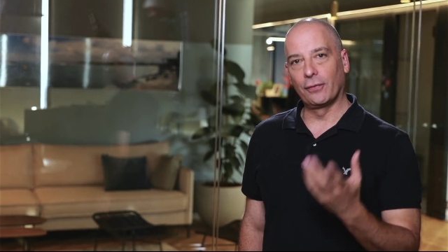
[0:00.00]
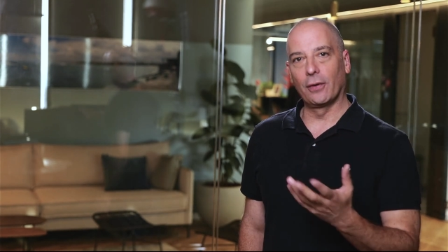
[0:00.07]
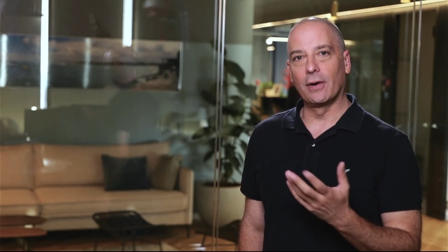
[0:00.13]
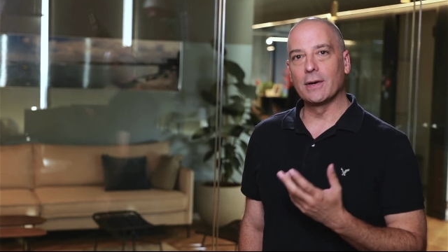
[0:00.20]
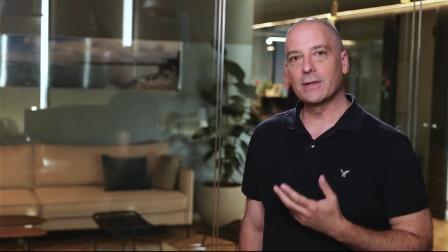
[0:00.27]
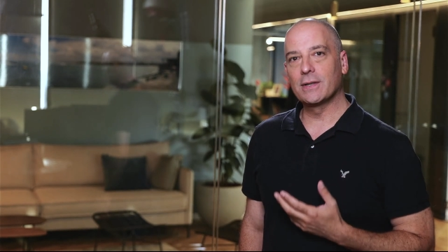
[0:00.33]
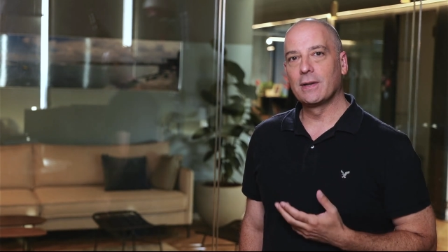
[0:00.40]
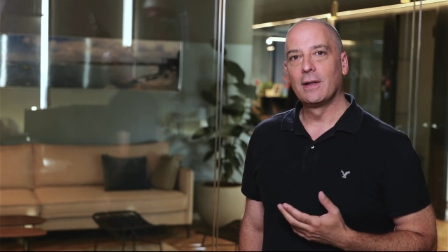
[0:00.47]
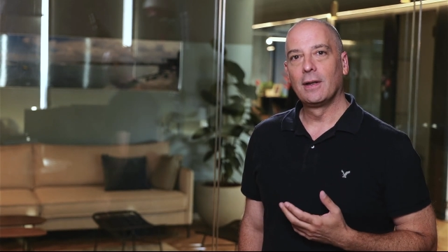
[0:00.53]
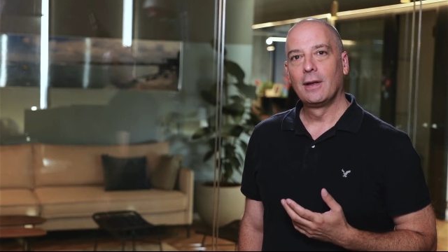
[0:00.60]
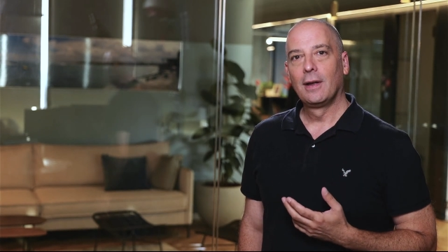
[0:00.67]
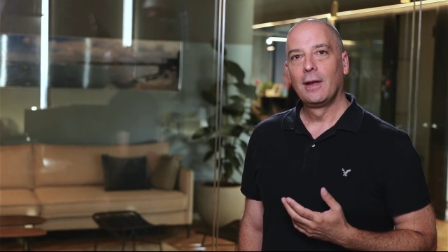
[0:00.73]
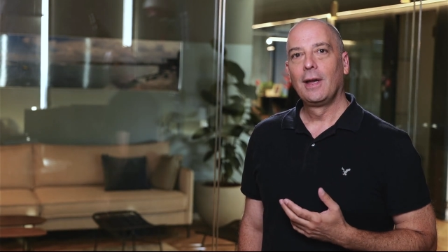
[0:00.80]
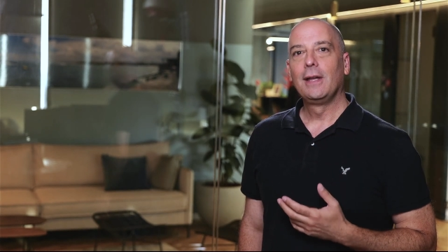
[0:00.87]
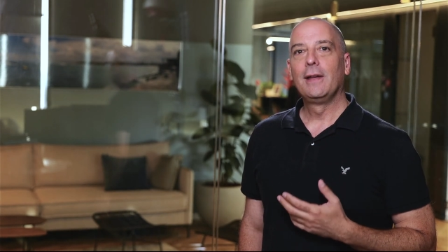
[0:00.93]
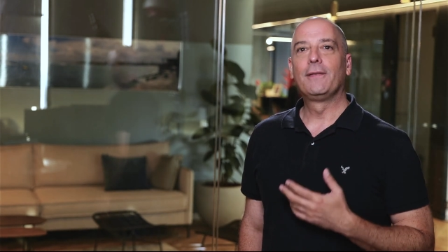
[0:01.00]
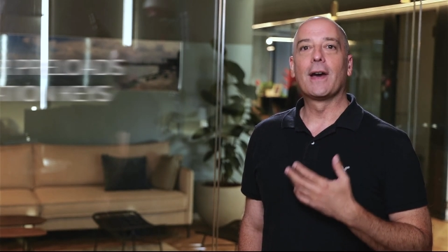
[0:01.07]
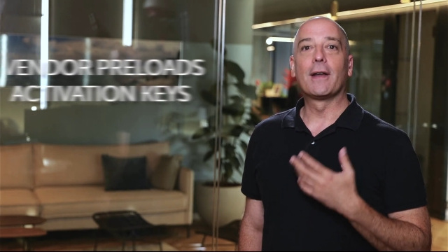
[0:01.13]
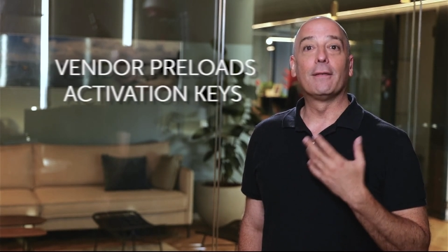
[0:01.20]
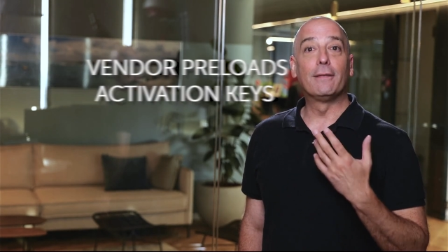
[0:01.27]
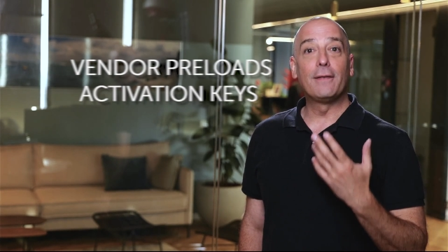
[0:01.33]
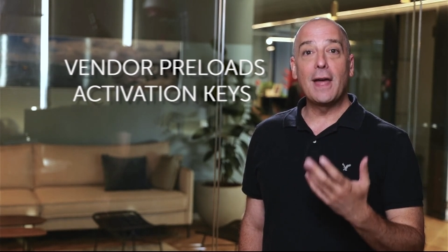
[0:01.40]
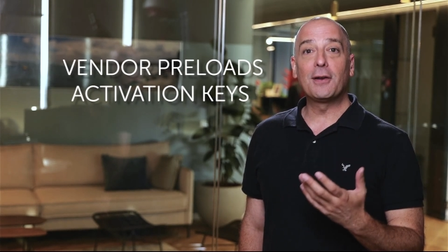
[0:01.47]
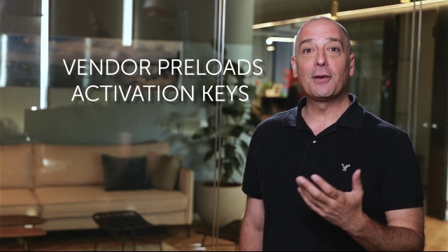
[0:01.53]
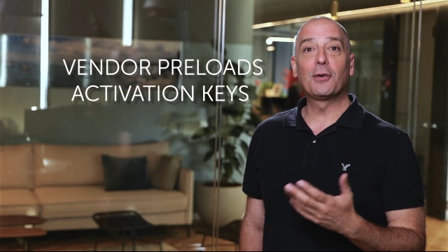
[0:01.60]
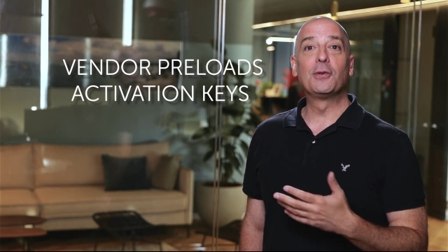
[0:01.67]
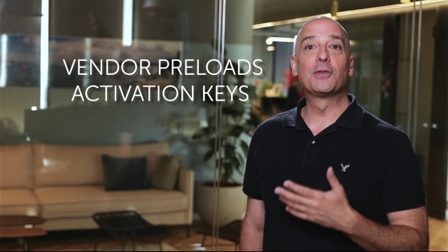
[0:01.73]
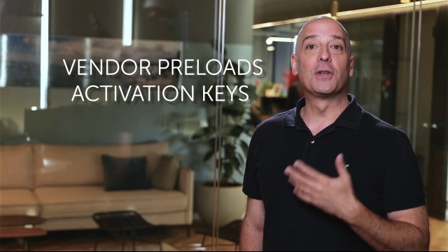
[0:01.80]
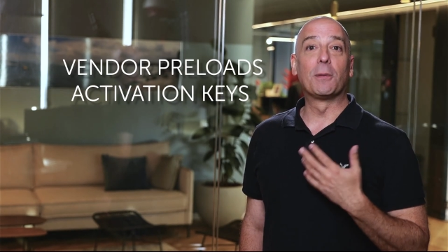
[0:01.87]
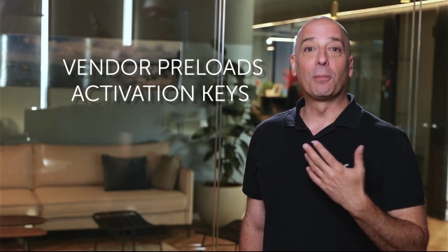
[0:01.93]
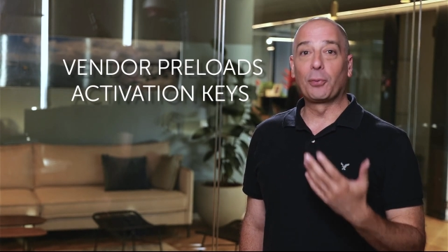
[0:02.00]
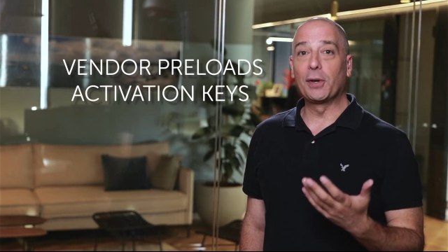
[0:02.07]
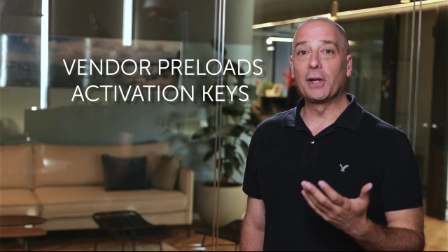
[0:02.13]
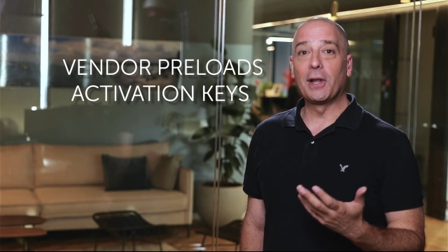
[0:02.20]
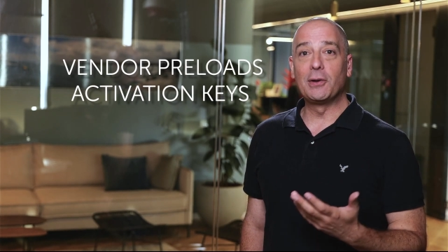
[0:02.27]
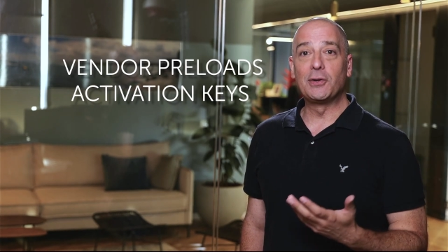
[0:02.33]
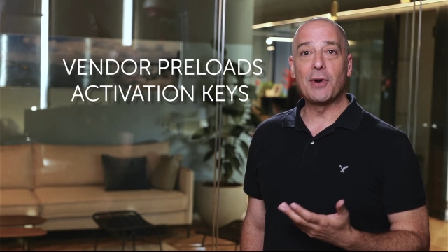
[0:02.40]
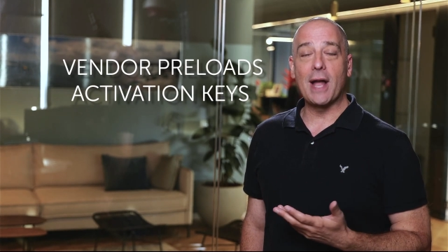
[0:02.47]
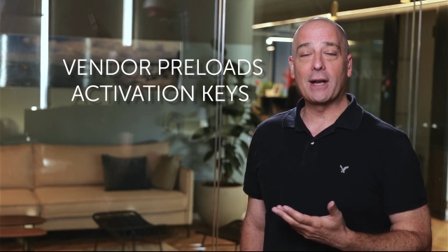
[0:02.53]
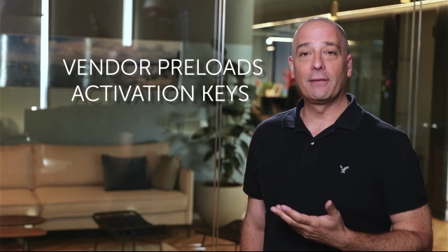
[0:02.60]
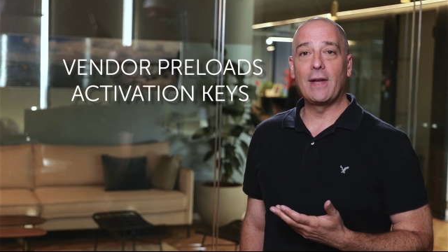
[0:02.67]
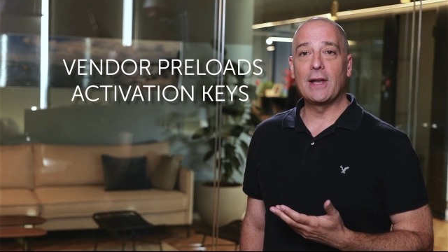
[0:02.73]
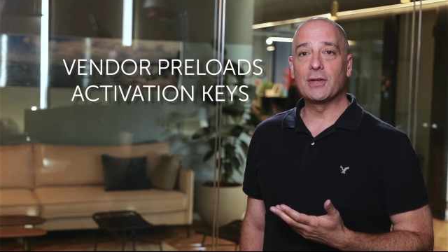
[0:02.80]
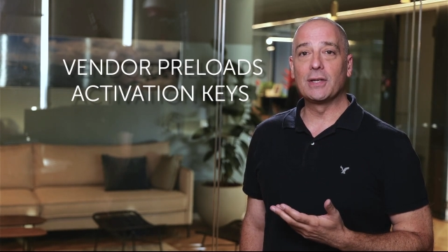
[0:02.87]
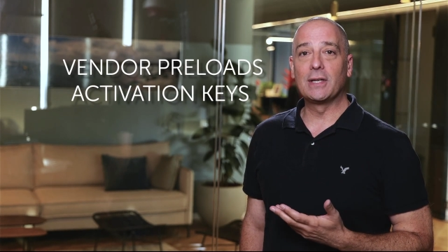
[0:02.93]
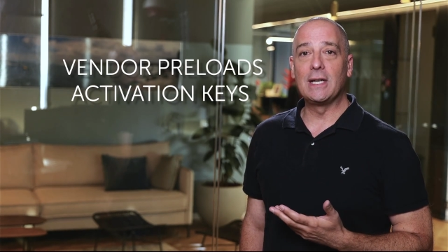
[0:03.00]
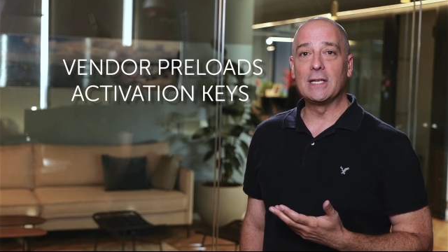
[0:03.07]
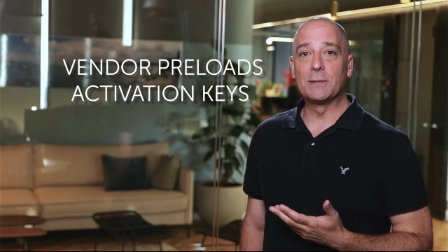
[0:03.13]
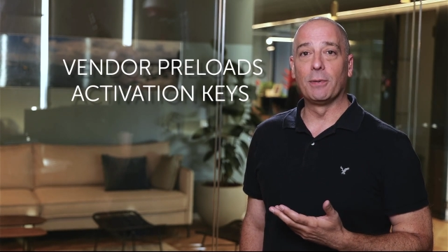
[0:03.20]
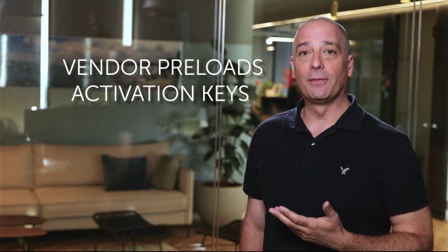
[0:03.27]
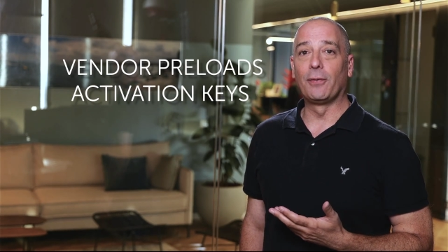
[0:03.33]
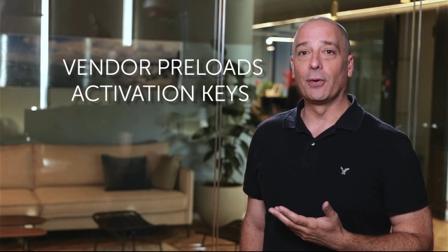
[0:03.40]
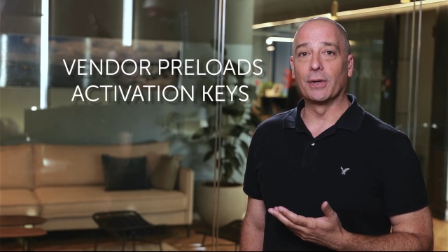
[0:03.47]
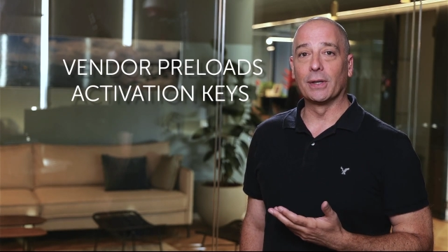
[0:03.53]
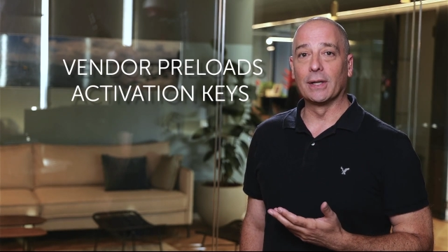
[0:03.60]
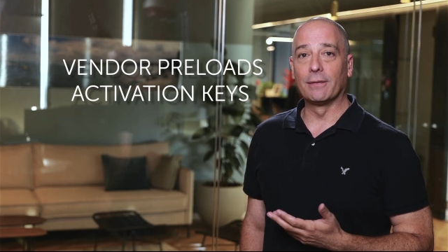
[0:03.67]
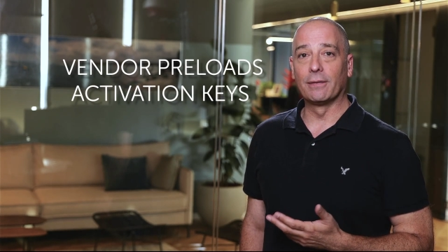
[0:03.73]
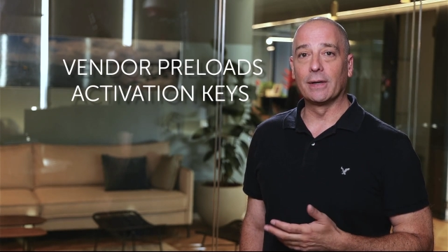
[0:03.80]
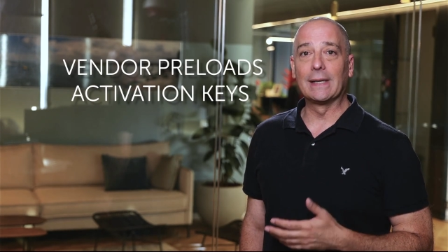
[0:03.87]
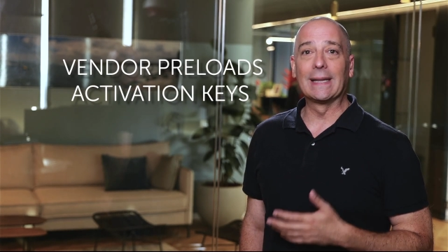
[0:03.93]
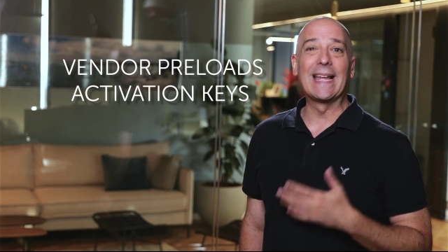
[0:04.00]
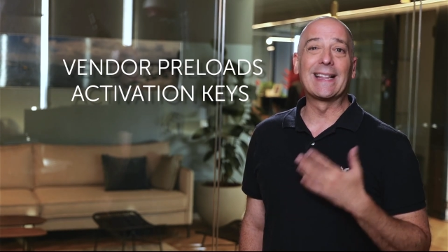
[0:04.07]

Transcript: First, you've got a vendor who's going to preload your activation keys before delivery,